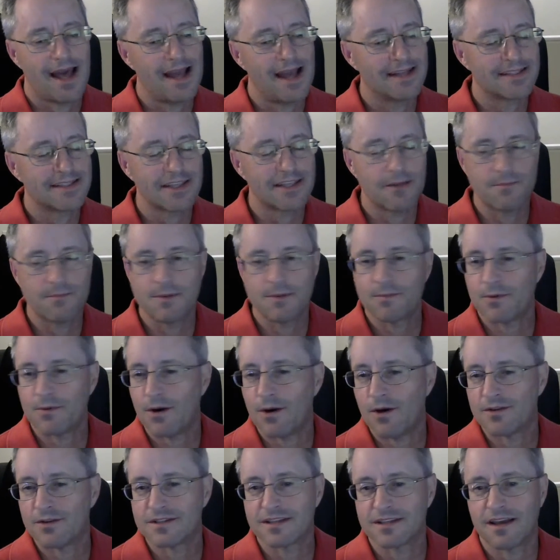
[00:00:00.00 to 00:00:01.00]
I tell people
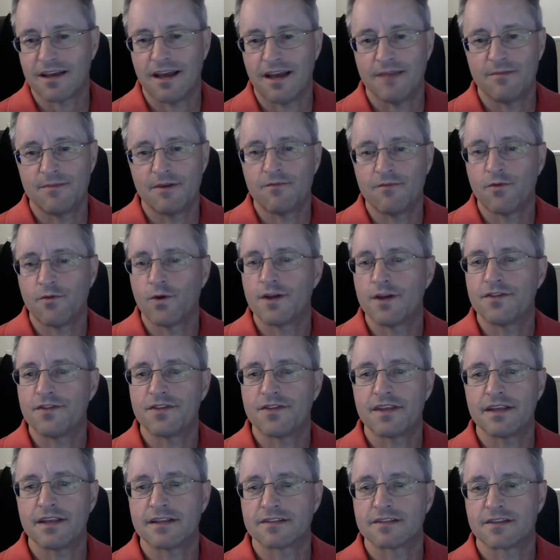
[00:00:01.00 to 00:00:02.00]
all the time, avoid
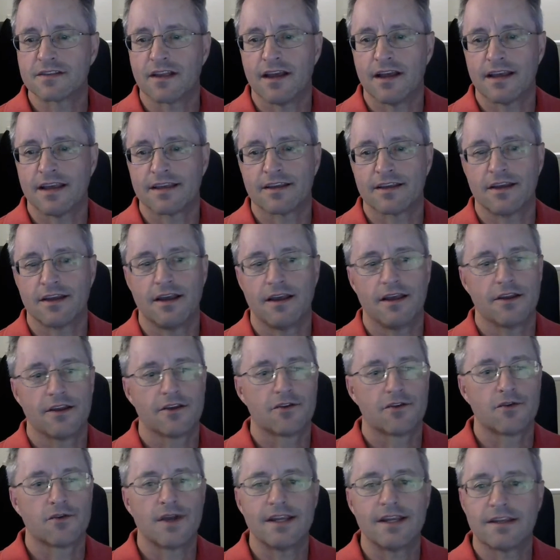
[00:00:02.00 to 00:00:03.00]
things like
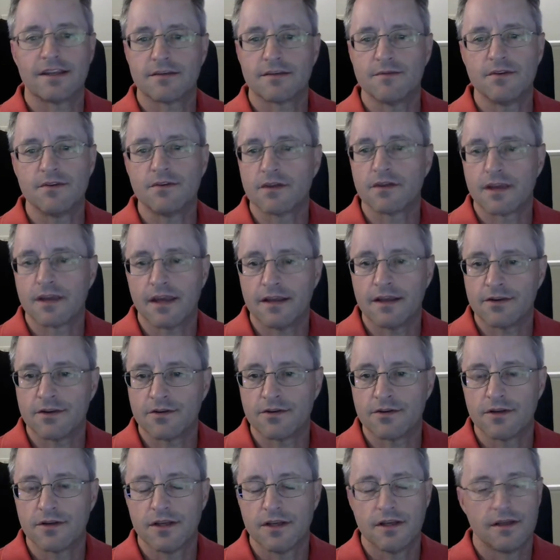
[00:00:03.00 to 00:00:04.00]
great
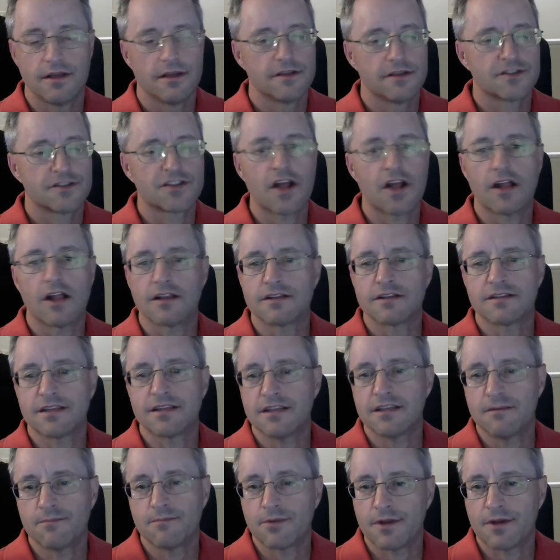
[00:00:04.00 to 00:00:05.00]
communicator, solid
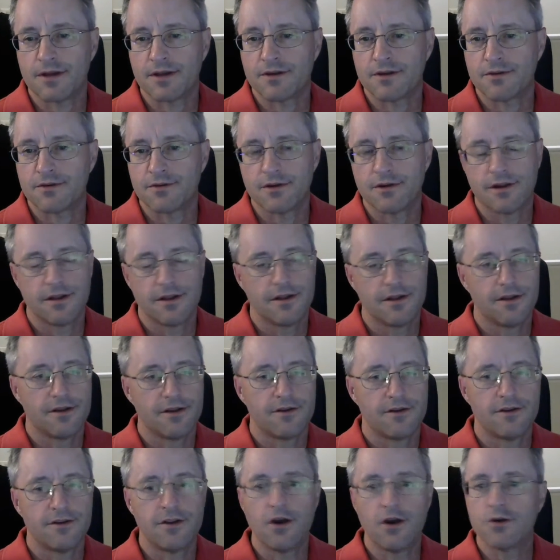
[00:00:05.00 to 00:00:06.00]
team player,
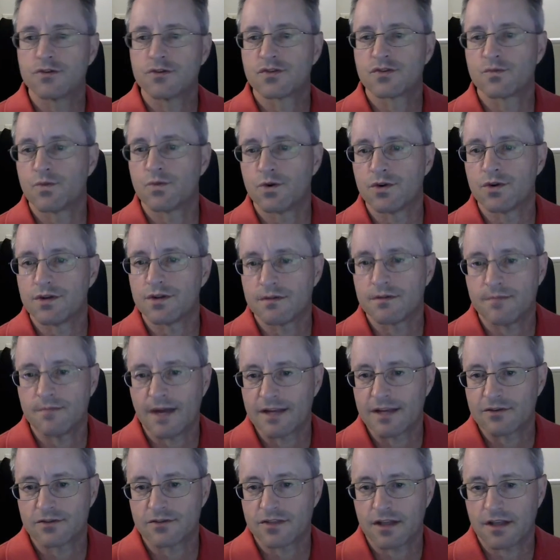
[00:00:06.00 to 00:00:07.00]
knows Word and
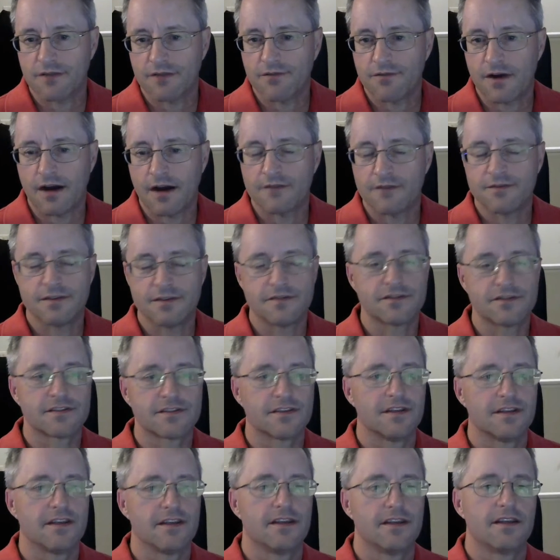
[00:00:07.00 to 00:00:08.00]
Microsoft
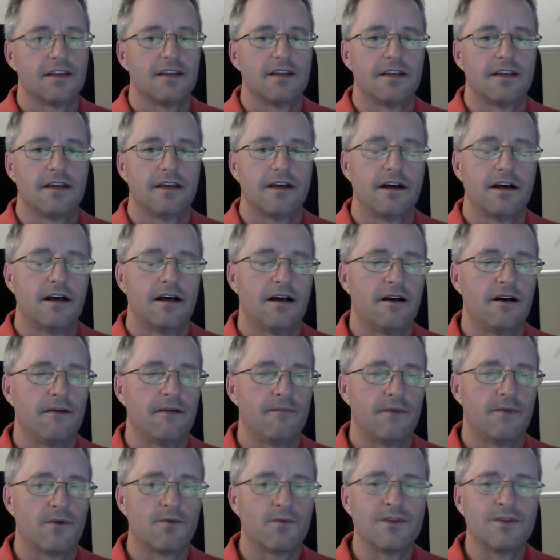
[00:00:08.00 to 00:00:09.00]
Office.
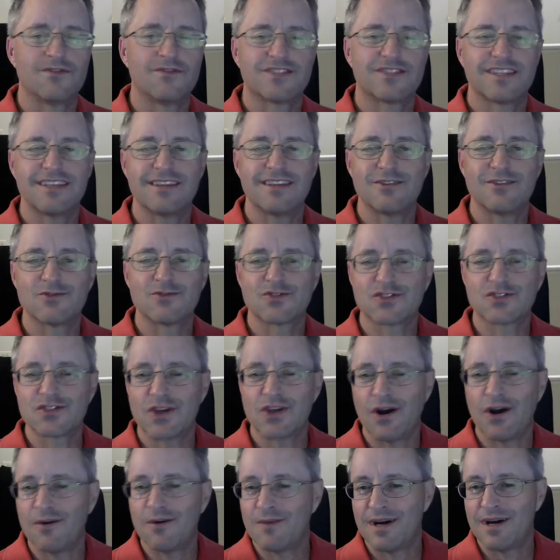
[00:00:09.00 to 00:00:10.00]
Um, we've seen those
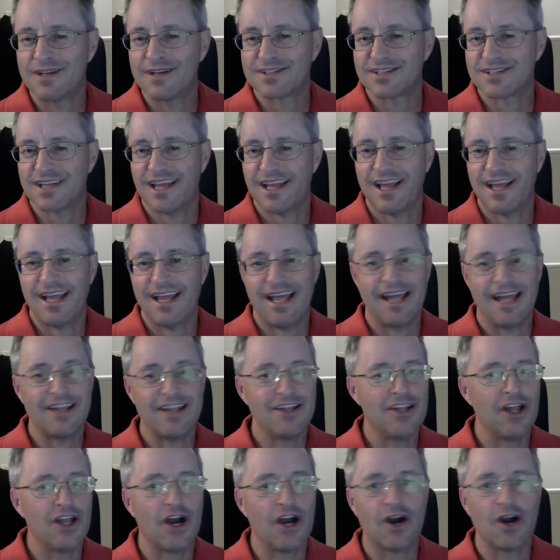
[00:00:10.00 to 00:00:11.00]
so much,
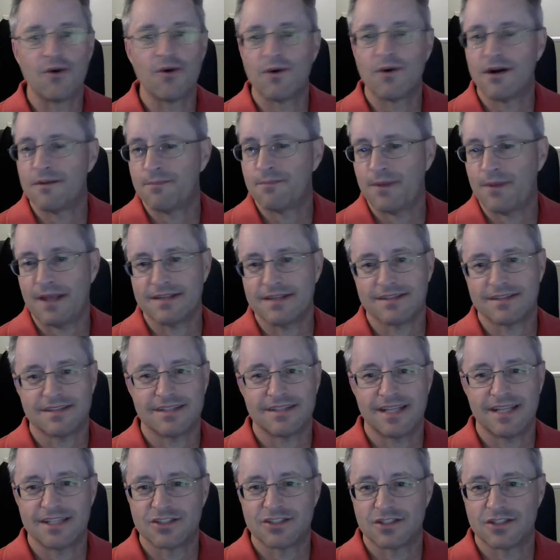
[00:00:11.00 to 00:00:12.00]
and no one pays
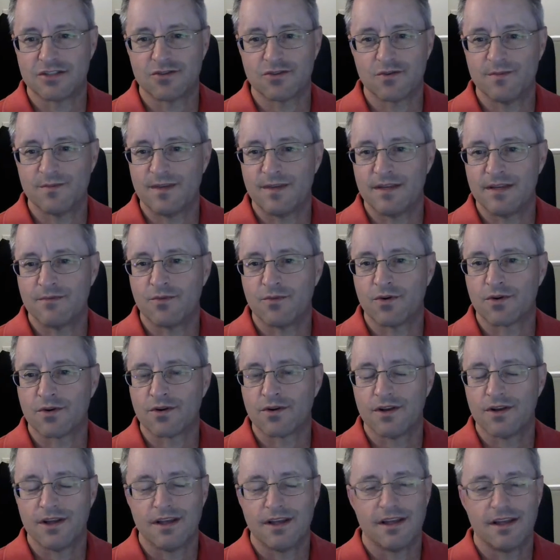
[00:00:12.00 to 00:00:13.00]
attention to them
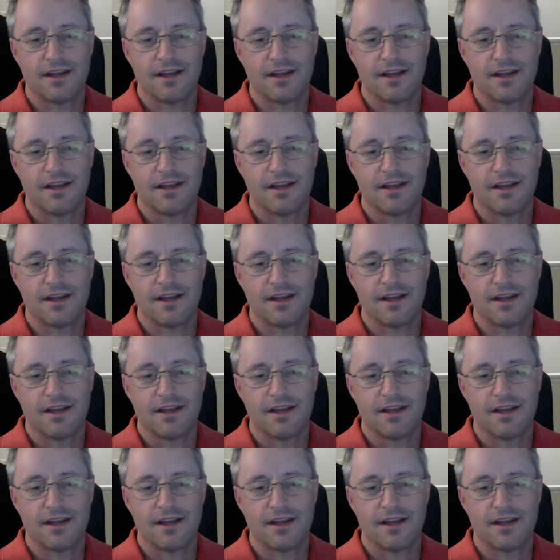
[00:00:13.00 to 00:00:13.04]
anymore.